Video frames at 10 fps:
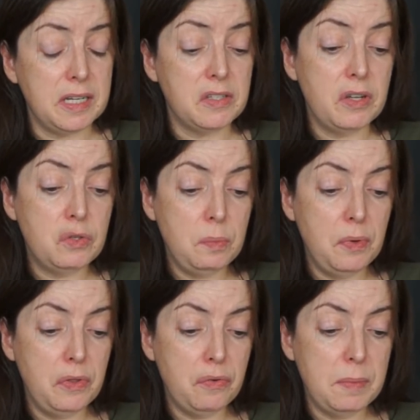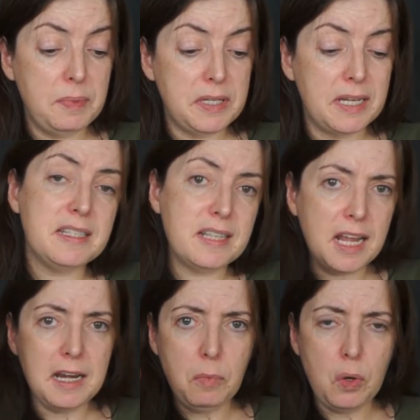So 2.3% is
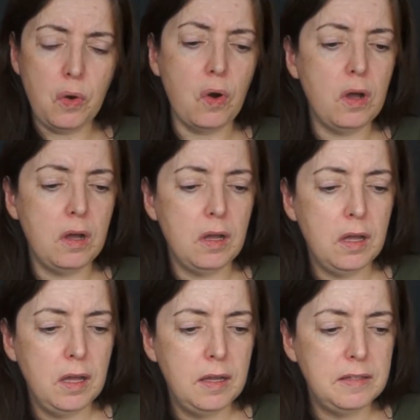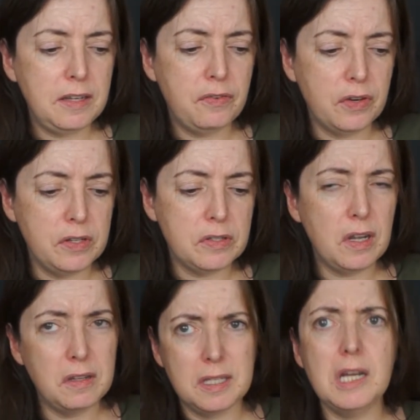slightly more different, so
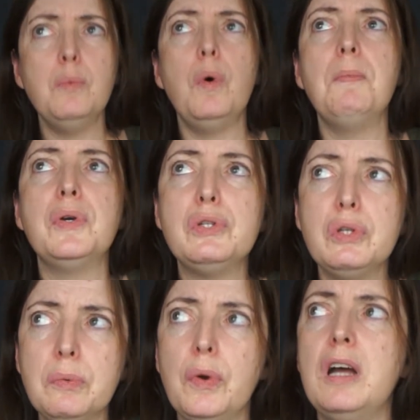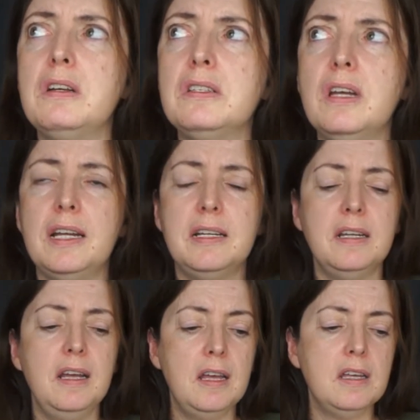it's only 1.2 unassigned,
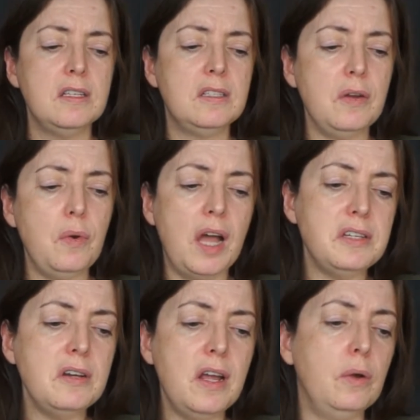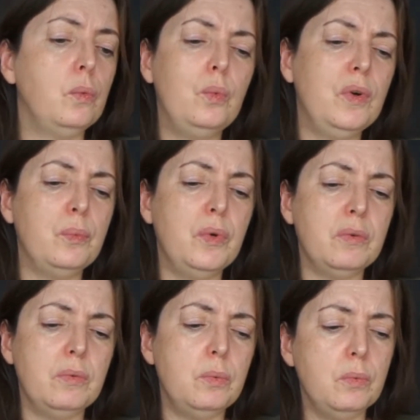so I don't know what,
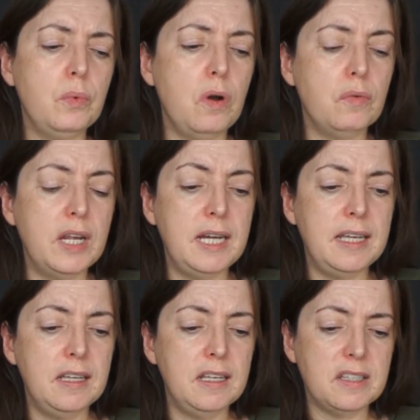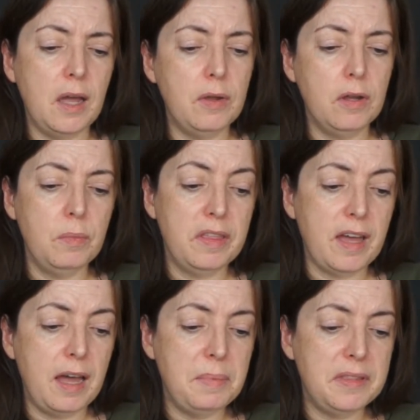what, what really is going on with
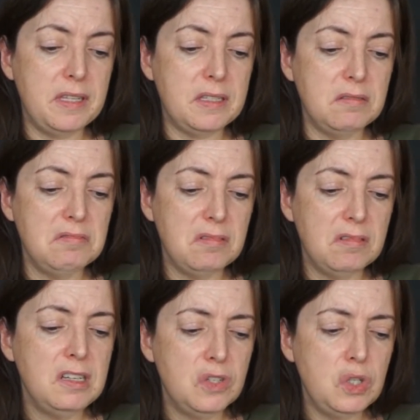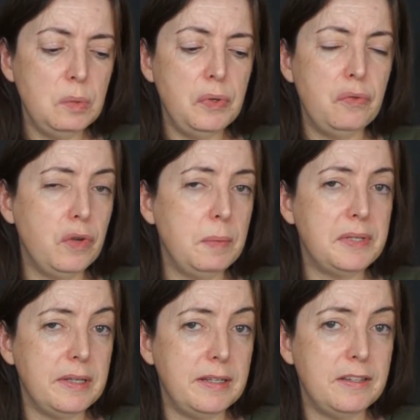that, but there's
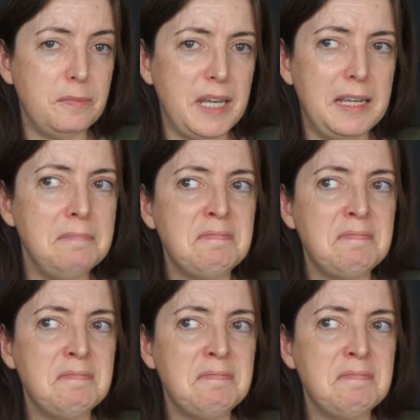2.3% of me